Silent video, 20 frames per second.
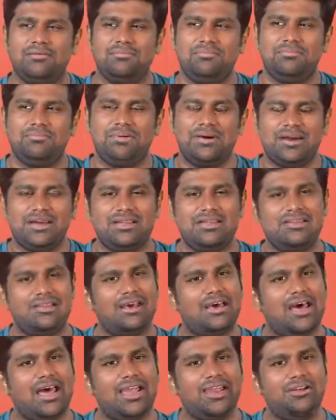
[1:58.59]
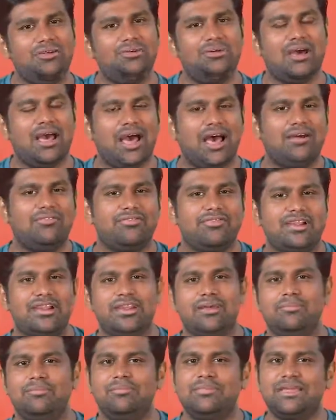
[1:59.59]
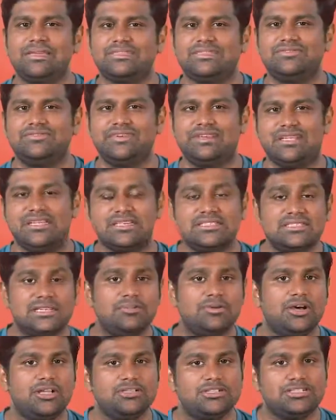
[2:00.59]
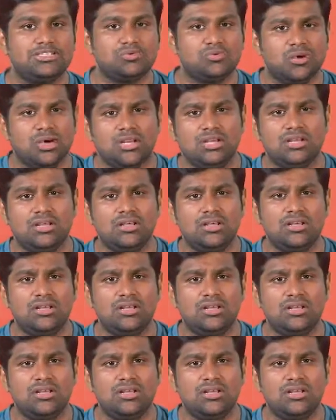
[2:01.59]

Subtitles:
But I do have kind of mixed feelings about this one.